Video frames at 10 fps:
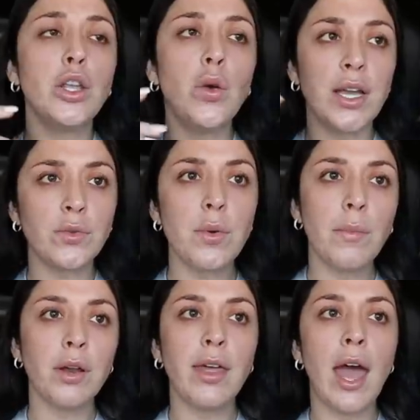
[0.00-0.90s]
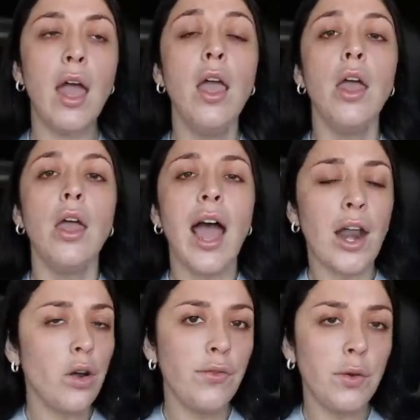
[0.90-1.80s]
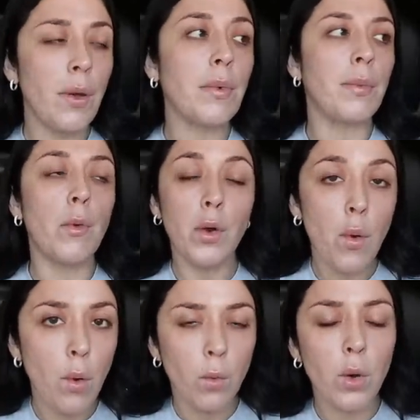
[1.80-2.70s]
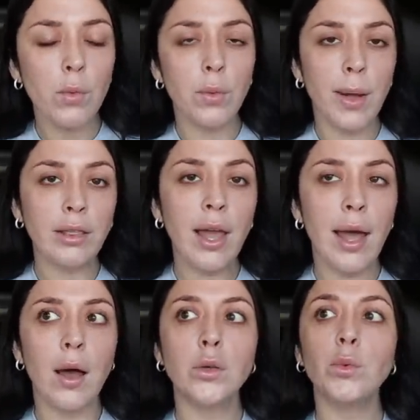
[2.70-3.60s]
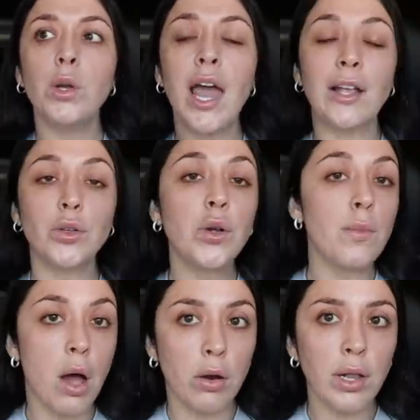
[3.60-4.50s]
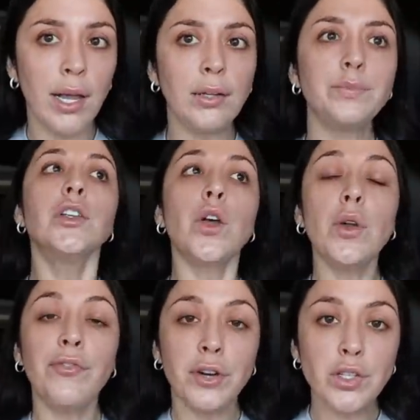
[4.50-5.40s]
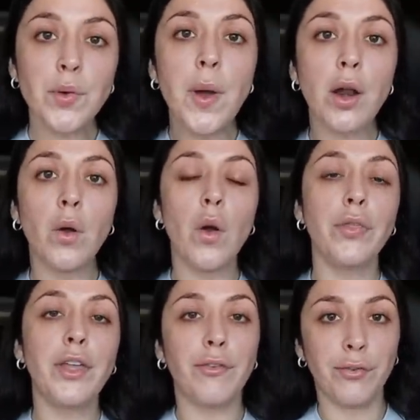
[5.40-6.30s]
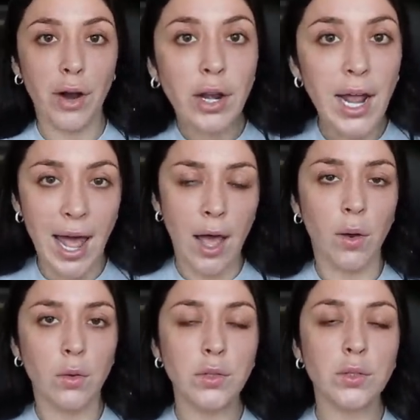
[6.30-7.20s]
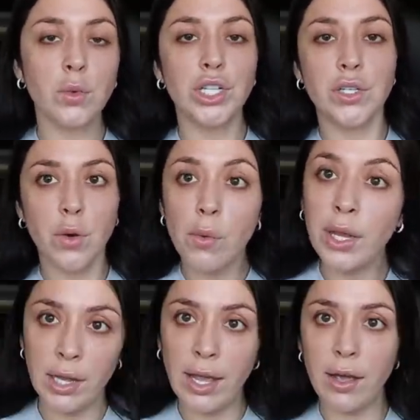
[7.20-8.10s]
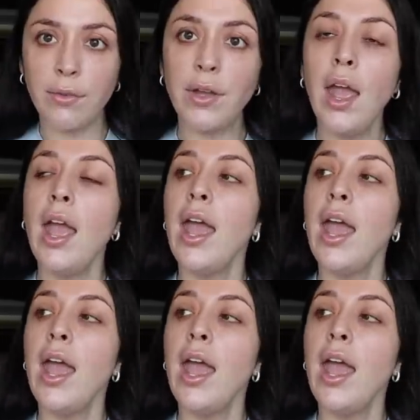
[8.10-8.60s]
you guys remember that, I don't know if you remember, but we when we bought the house, we had to remodel it. So we first remodel the front house, which is where we live.